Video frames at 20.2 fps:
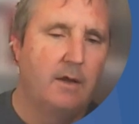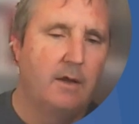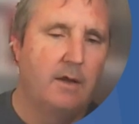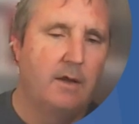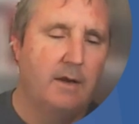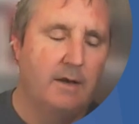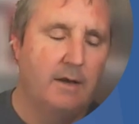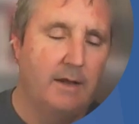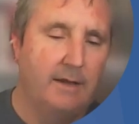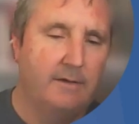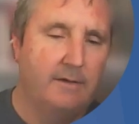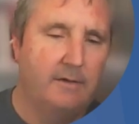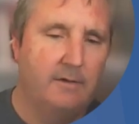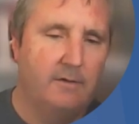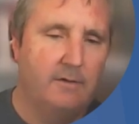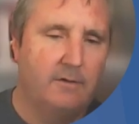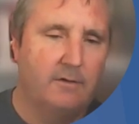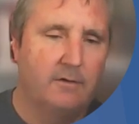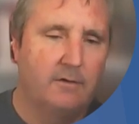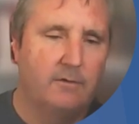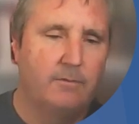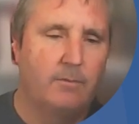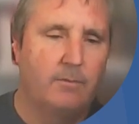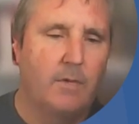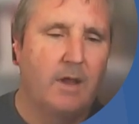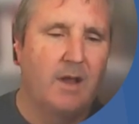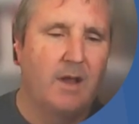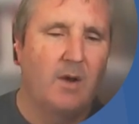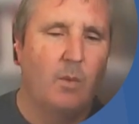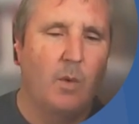liters.
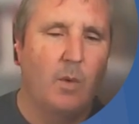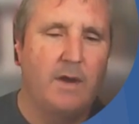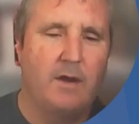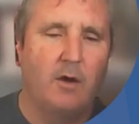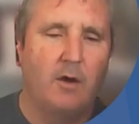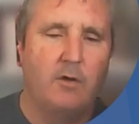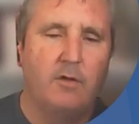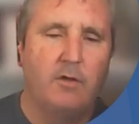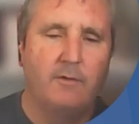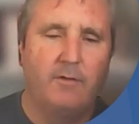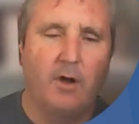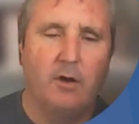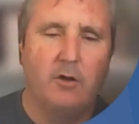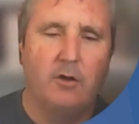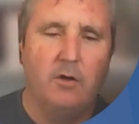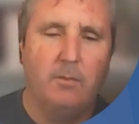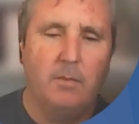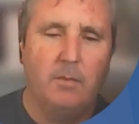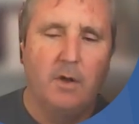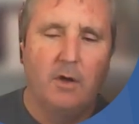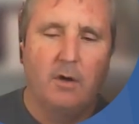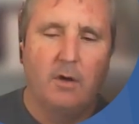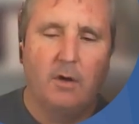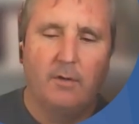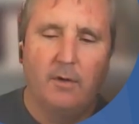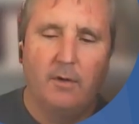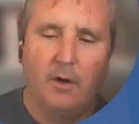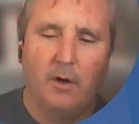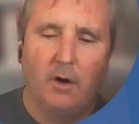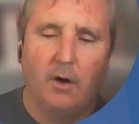We know the volume
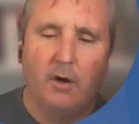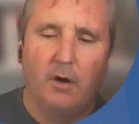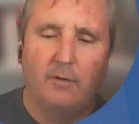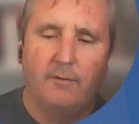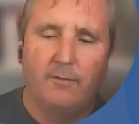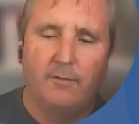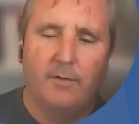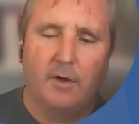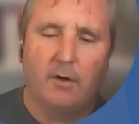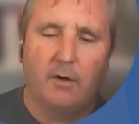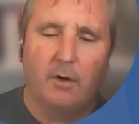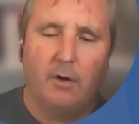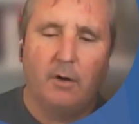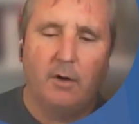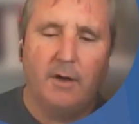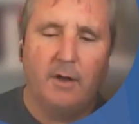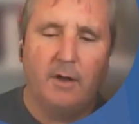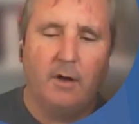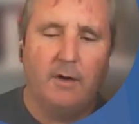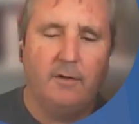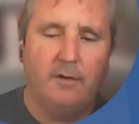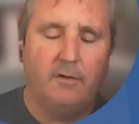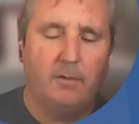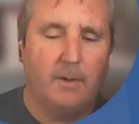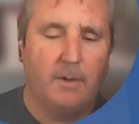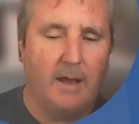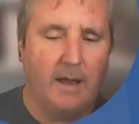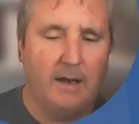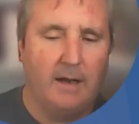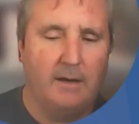of the chloride ions
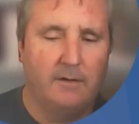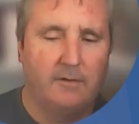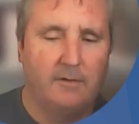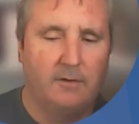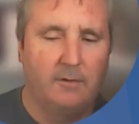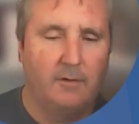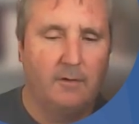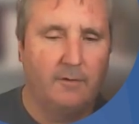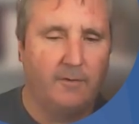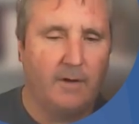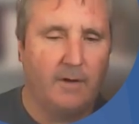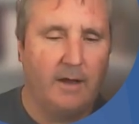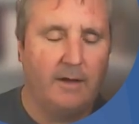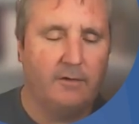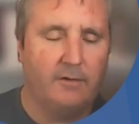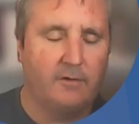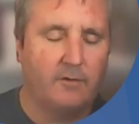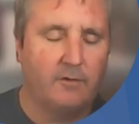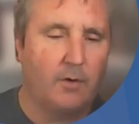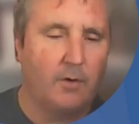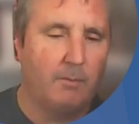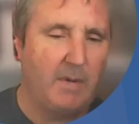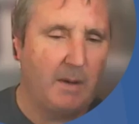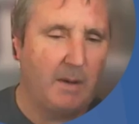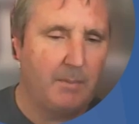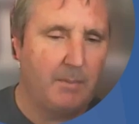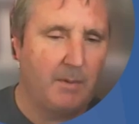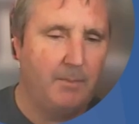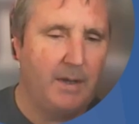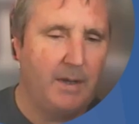we added to the flask from
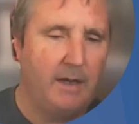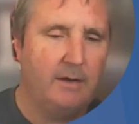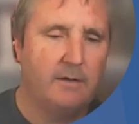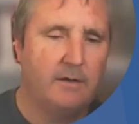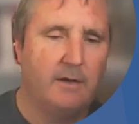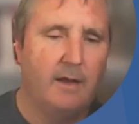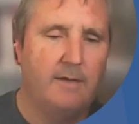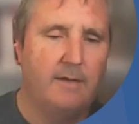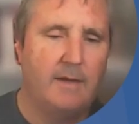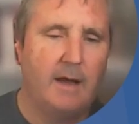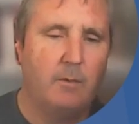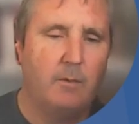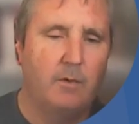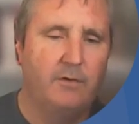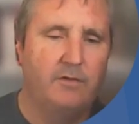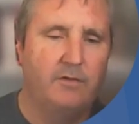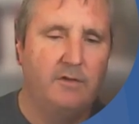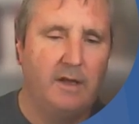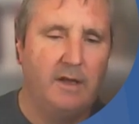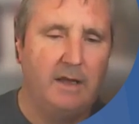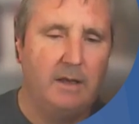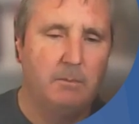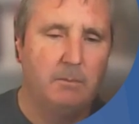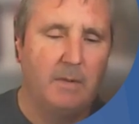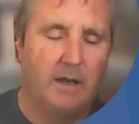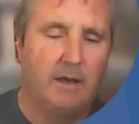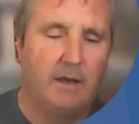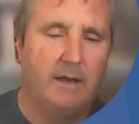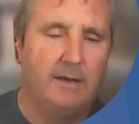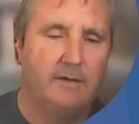our pipette, and that was 10
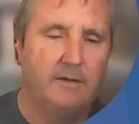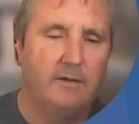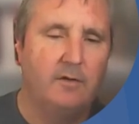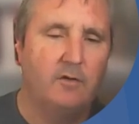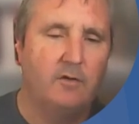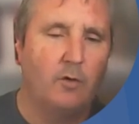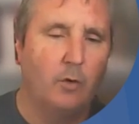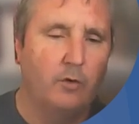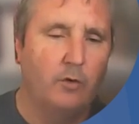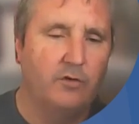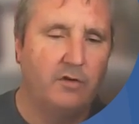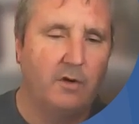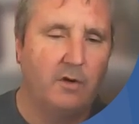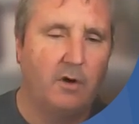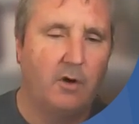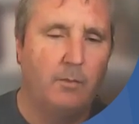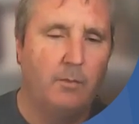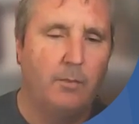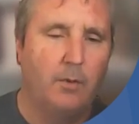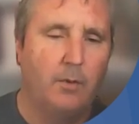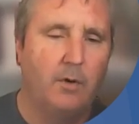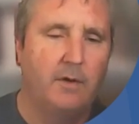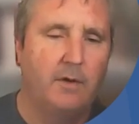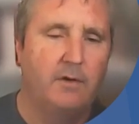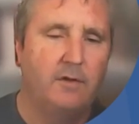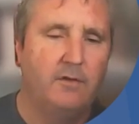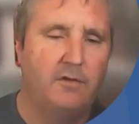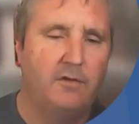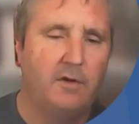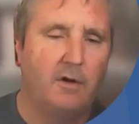milliliters or
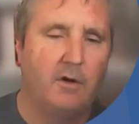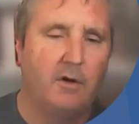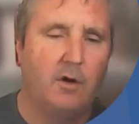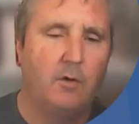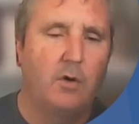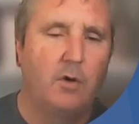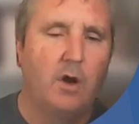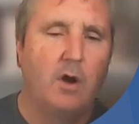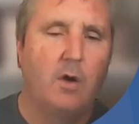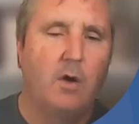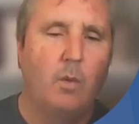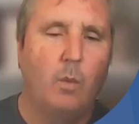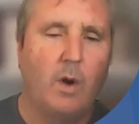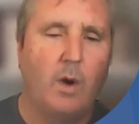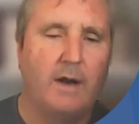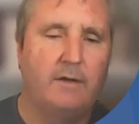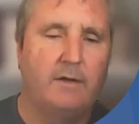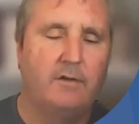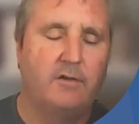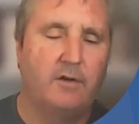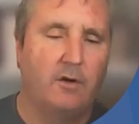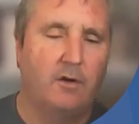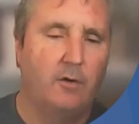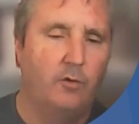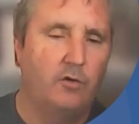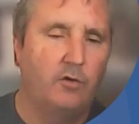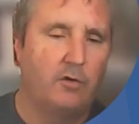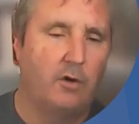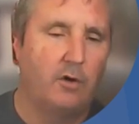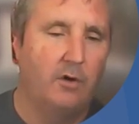
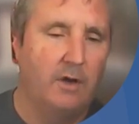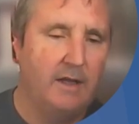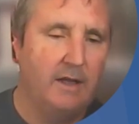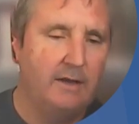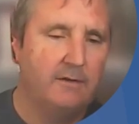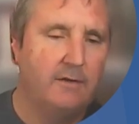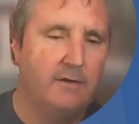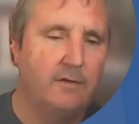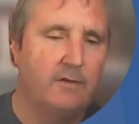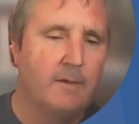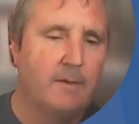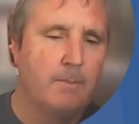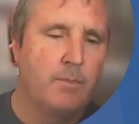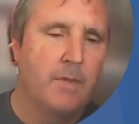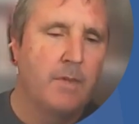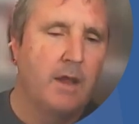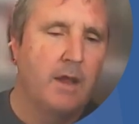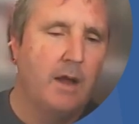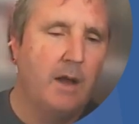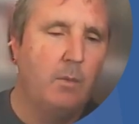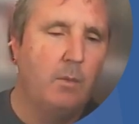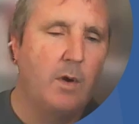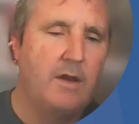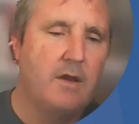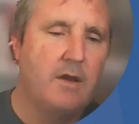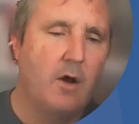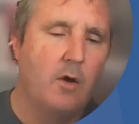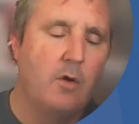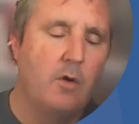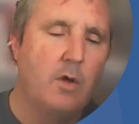0.0100 liters. And we
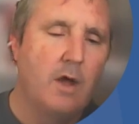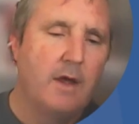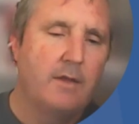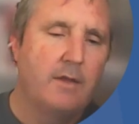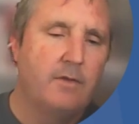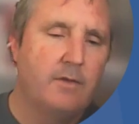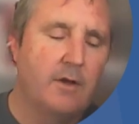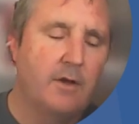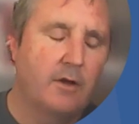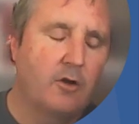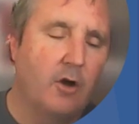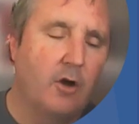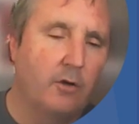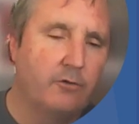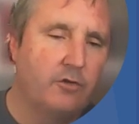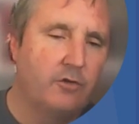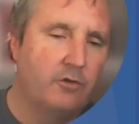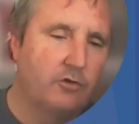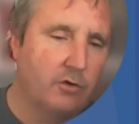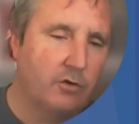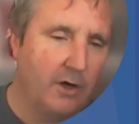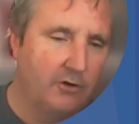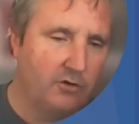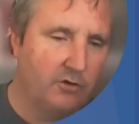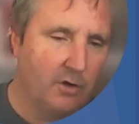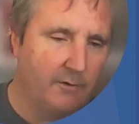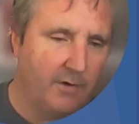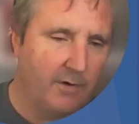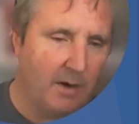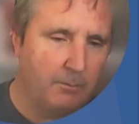know the
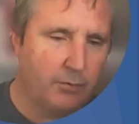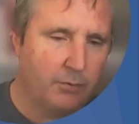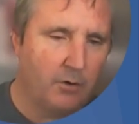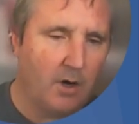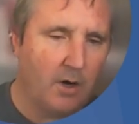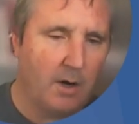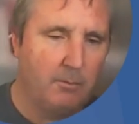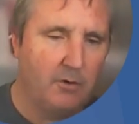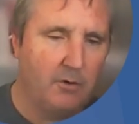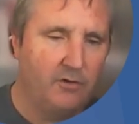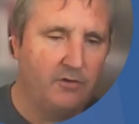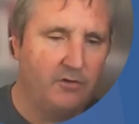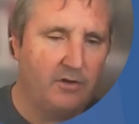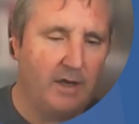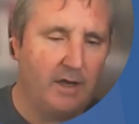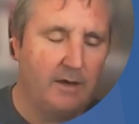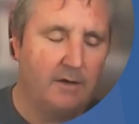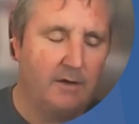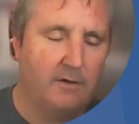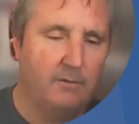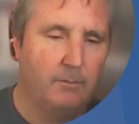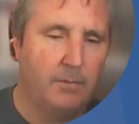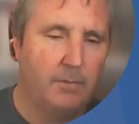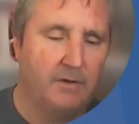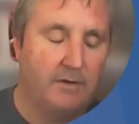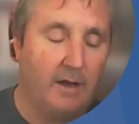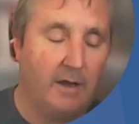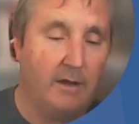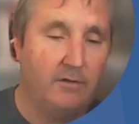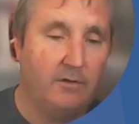concentration of our primary standard
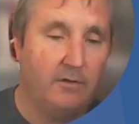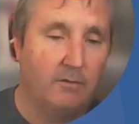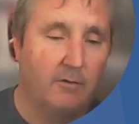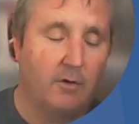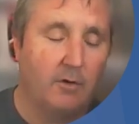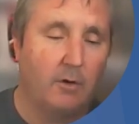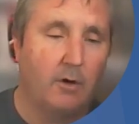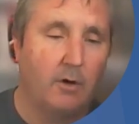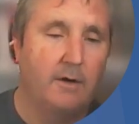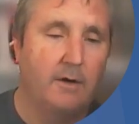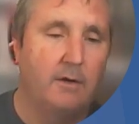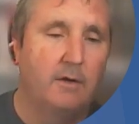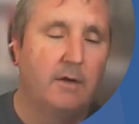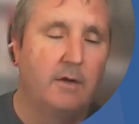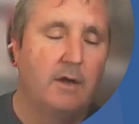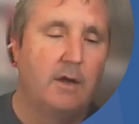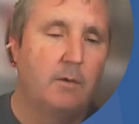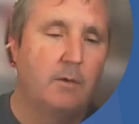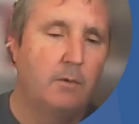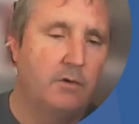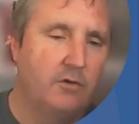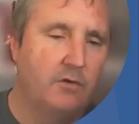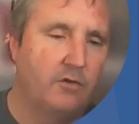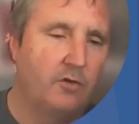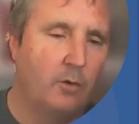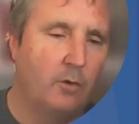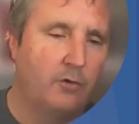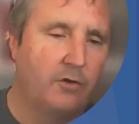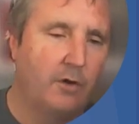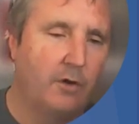potassium chloride, which
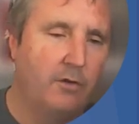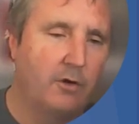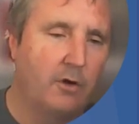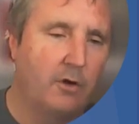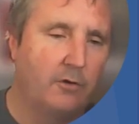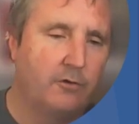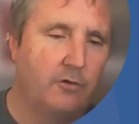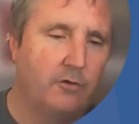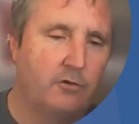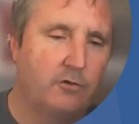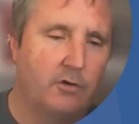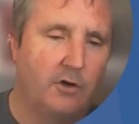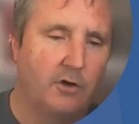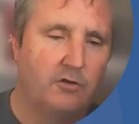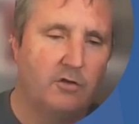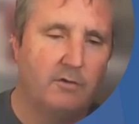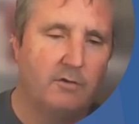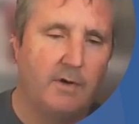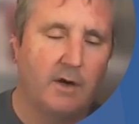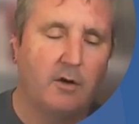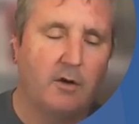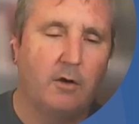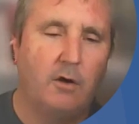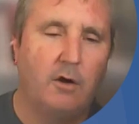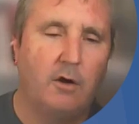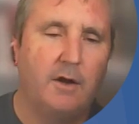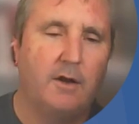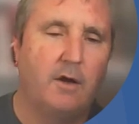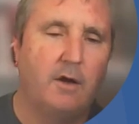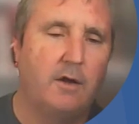is also the concentration of our
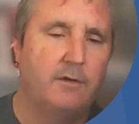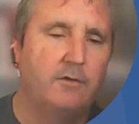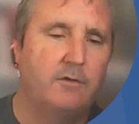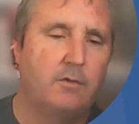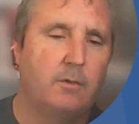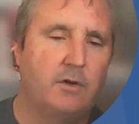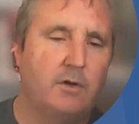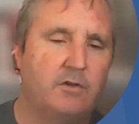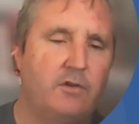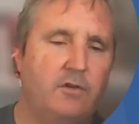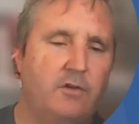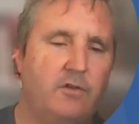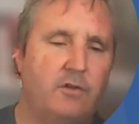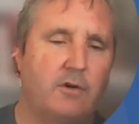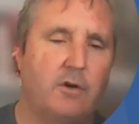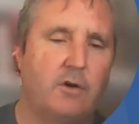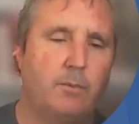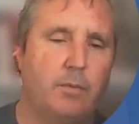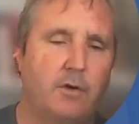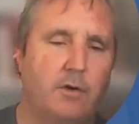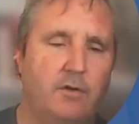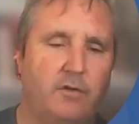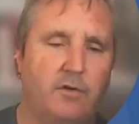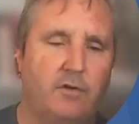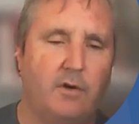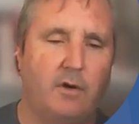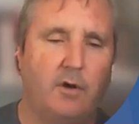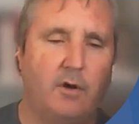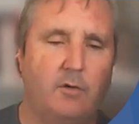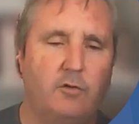chloride ions, which is
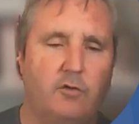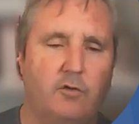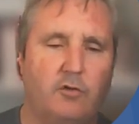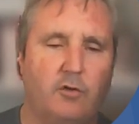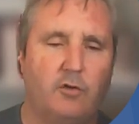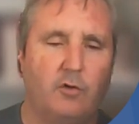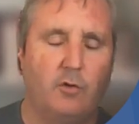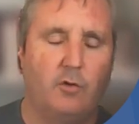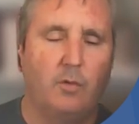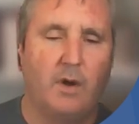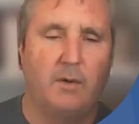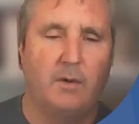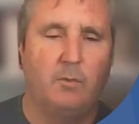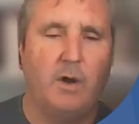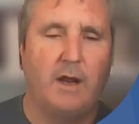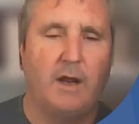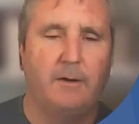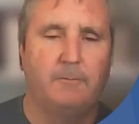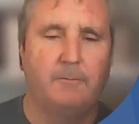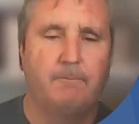0.0211.